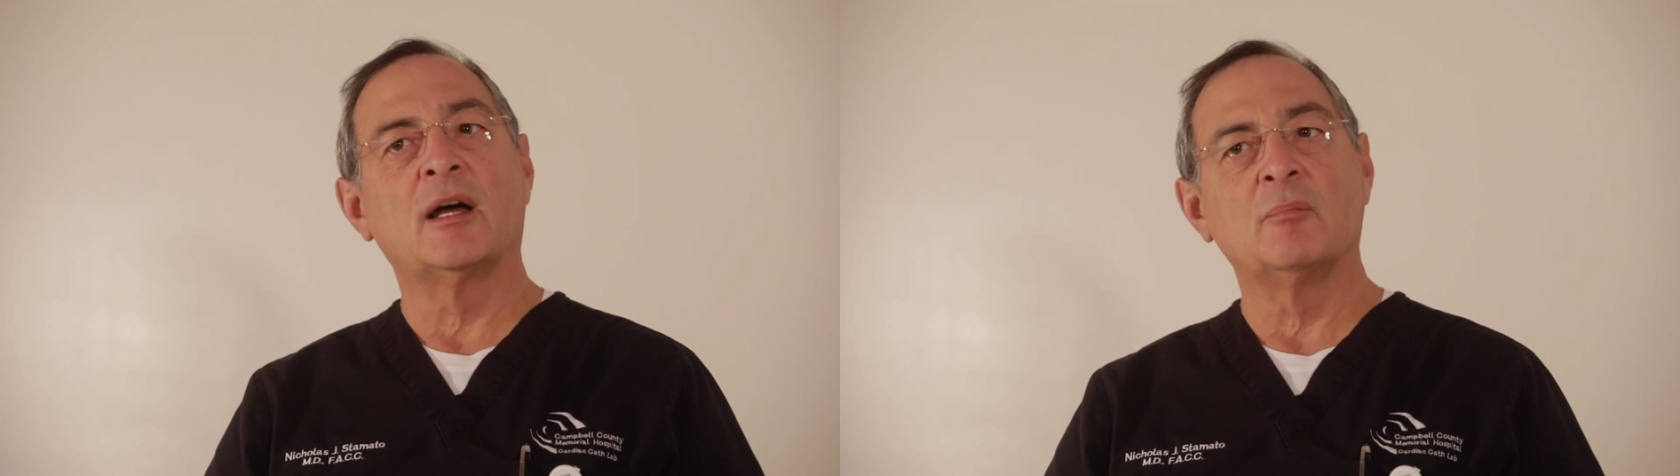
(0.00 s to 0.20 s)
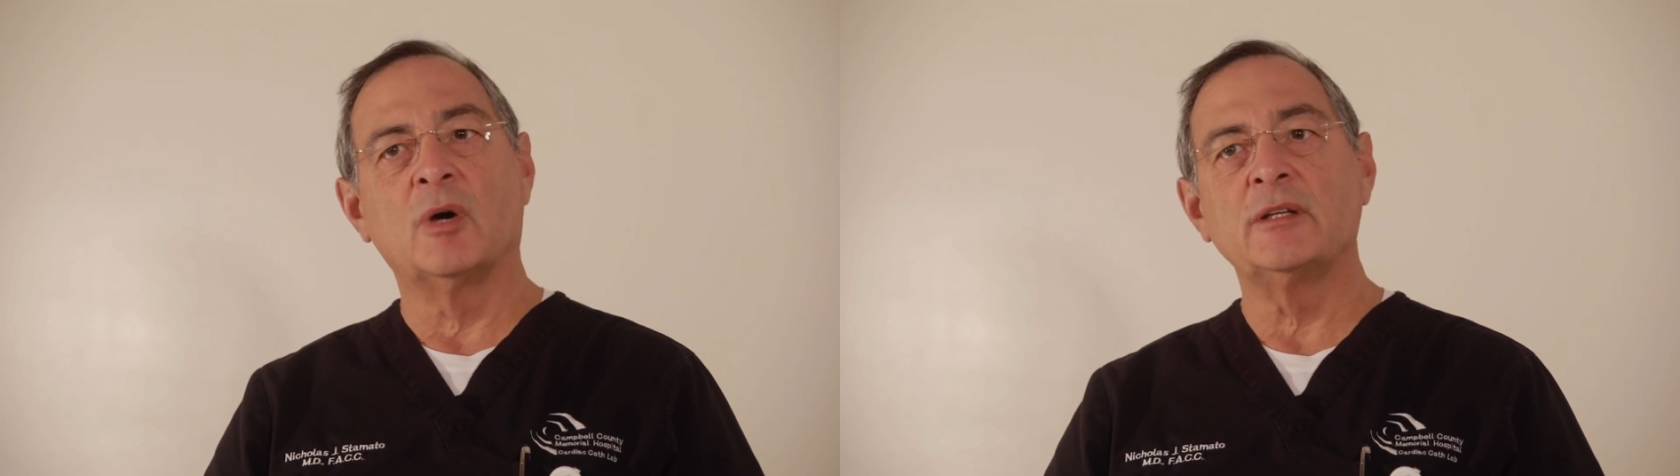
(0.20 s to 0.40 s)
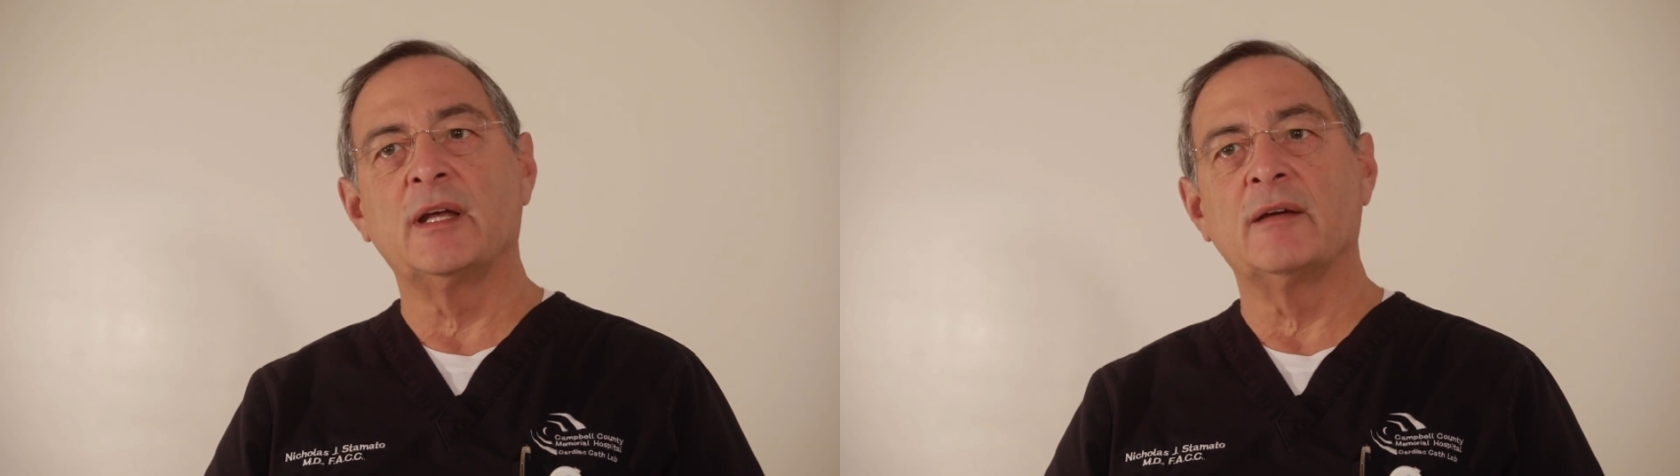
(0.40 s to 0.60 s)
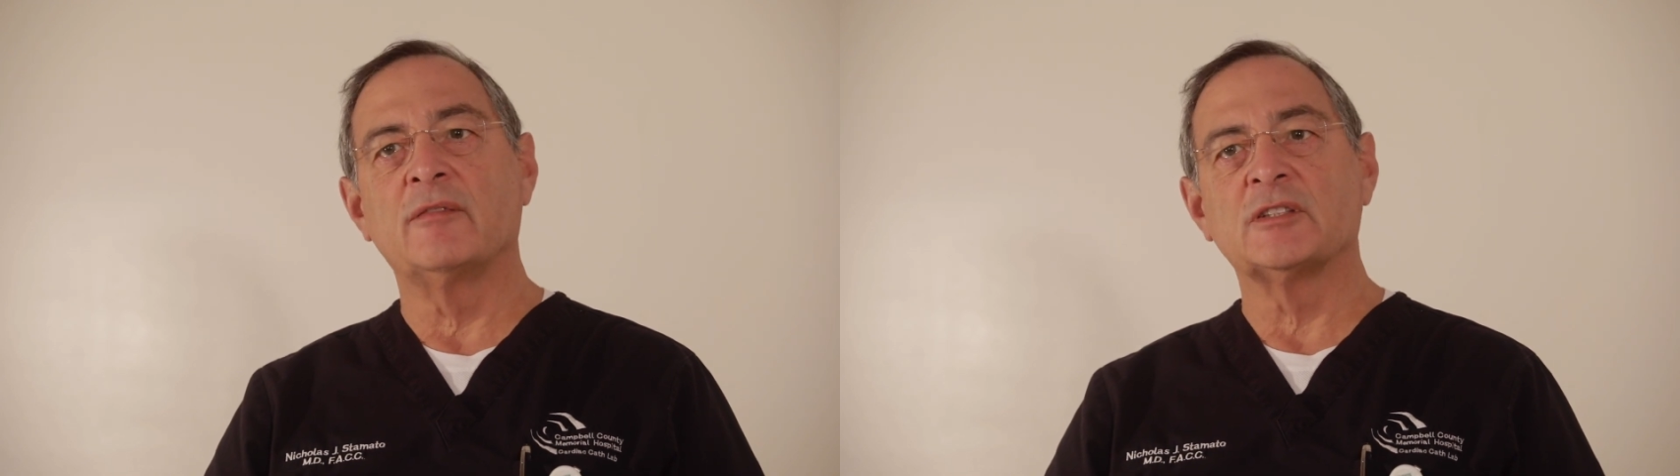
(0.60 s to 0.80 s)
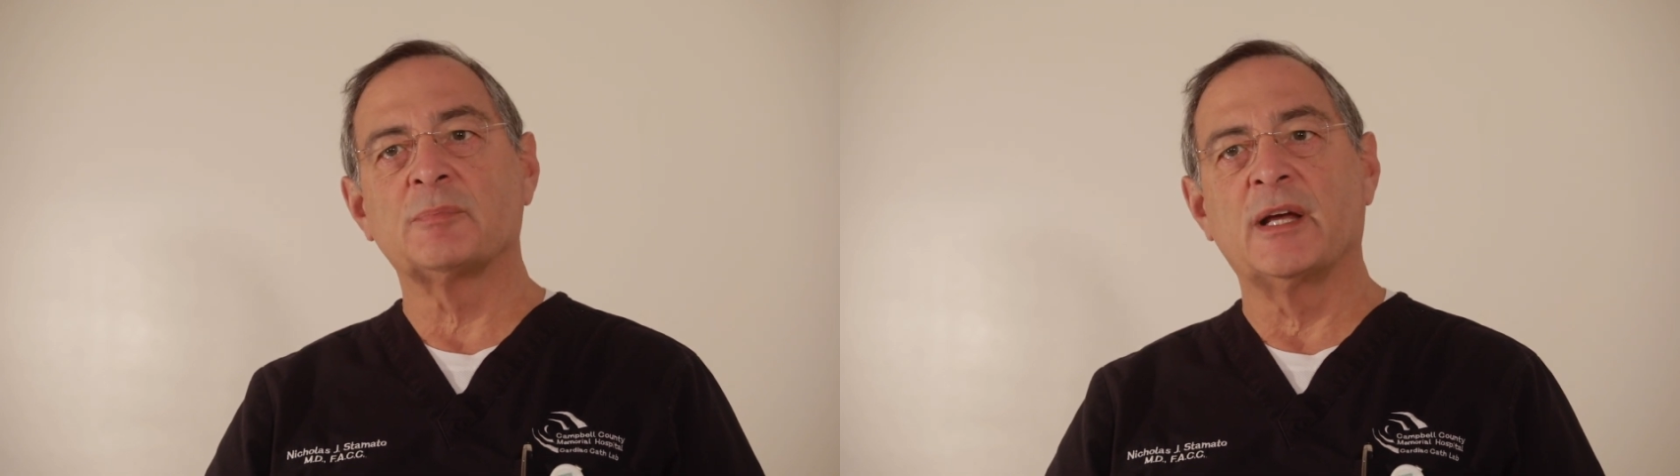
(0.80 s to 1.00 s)
on Monday
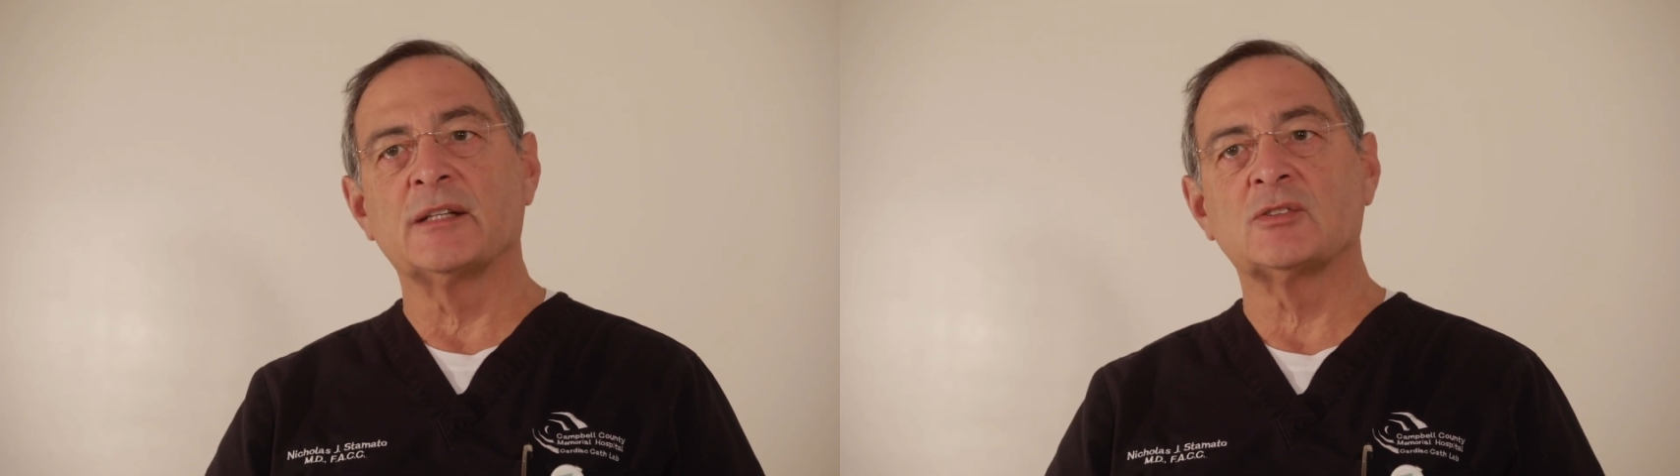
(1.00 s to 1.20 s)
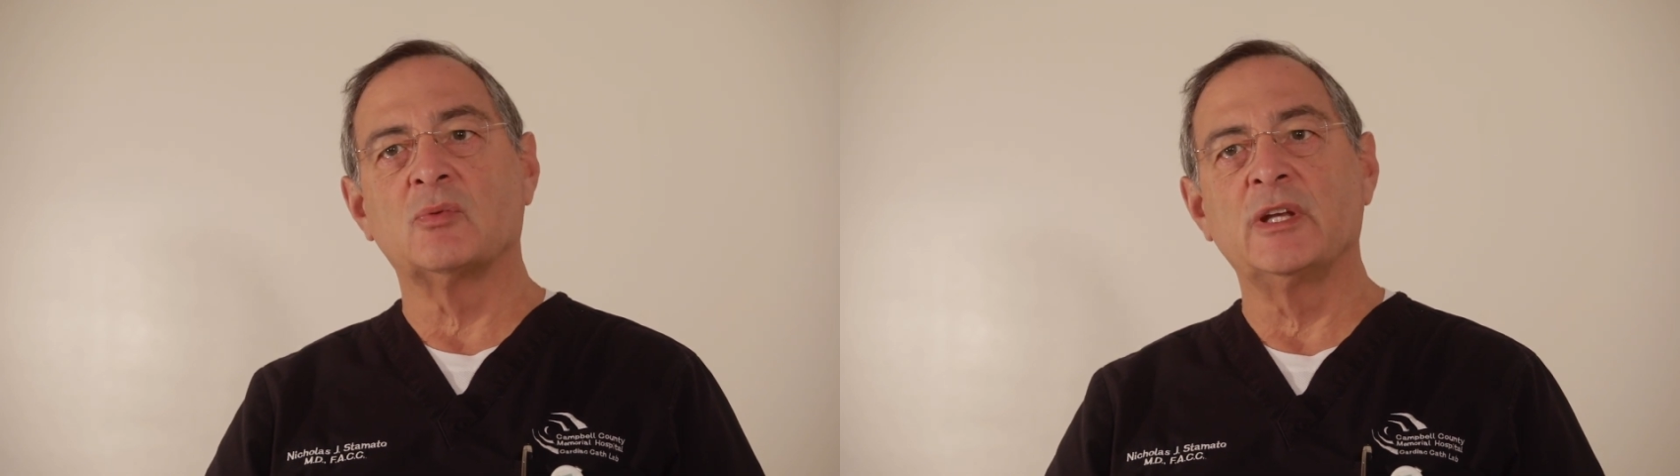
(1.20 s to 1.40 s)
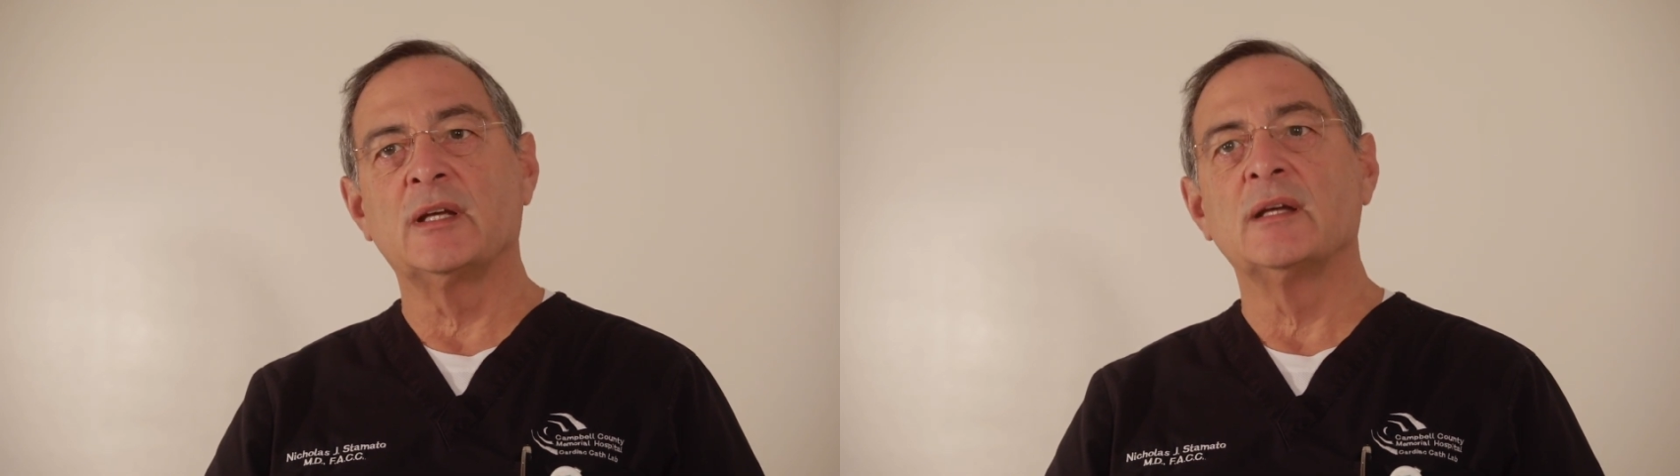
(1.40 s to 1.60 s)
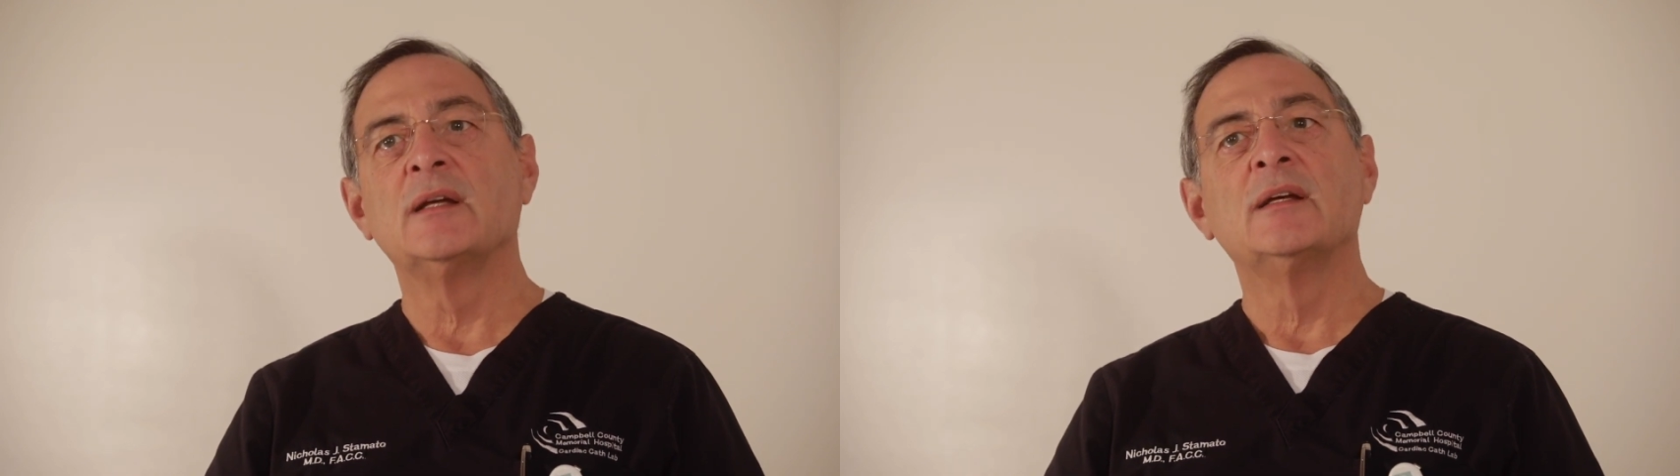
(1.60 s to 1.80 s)
of this past week